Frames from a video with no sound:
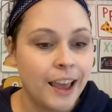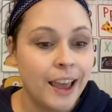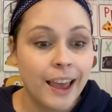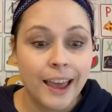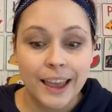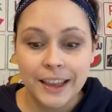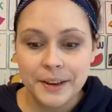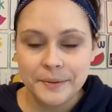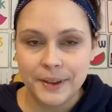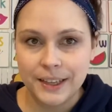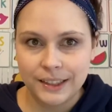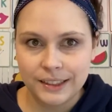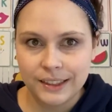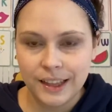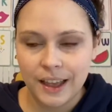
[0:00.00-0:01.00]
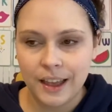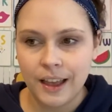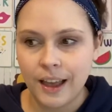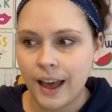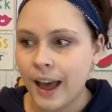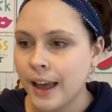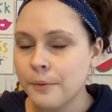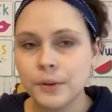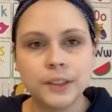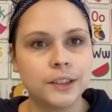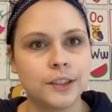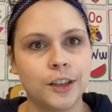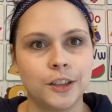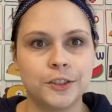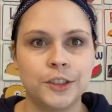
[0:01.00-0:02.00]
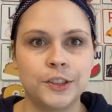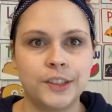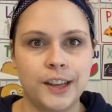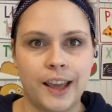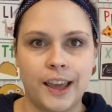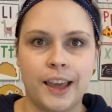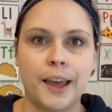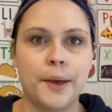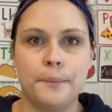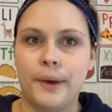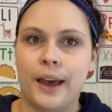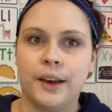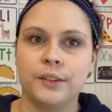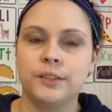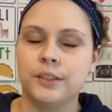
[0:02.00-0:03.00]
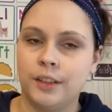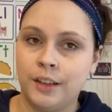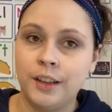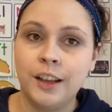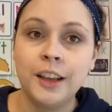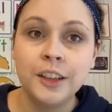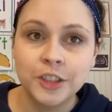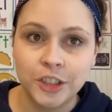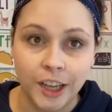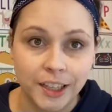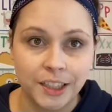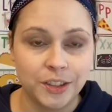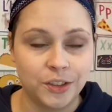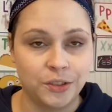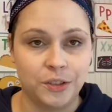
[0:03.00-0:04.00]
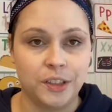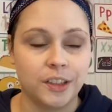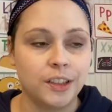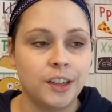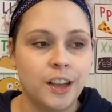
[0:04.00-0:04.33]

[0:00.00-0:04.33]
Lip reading: Anyways, I want to talk to you today about Chinese New Year.